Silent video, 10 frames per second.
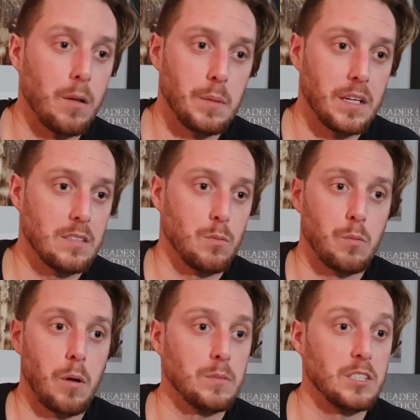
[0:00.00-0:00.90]
because it would
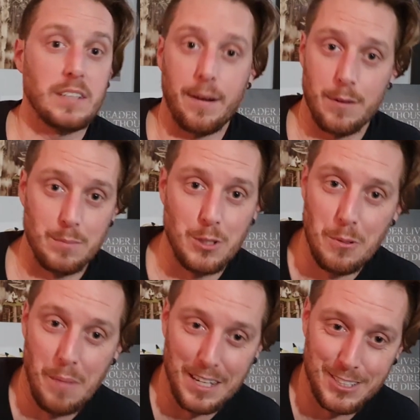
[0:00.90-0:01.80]
probably scare him too
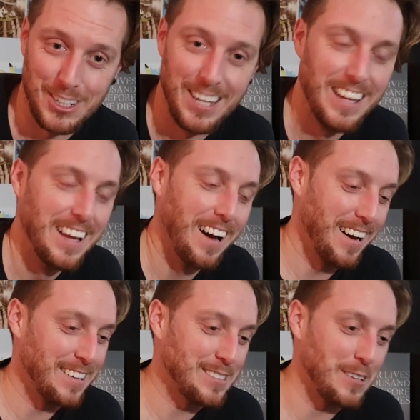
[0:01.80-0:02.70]
much.
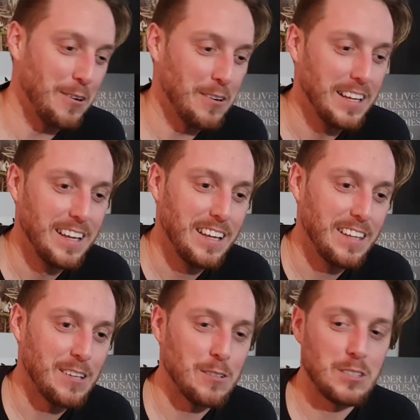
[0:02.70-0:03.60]
So
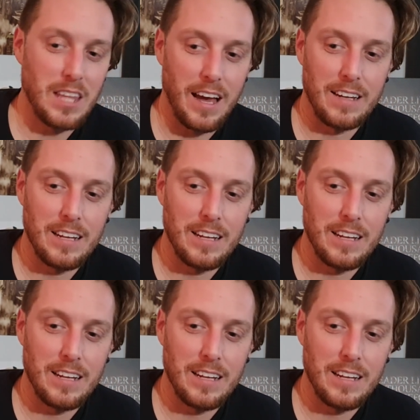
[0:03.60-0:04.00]
there's that.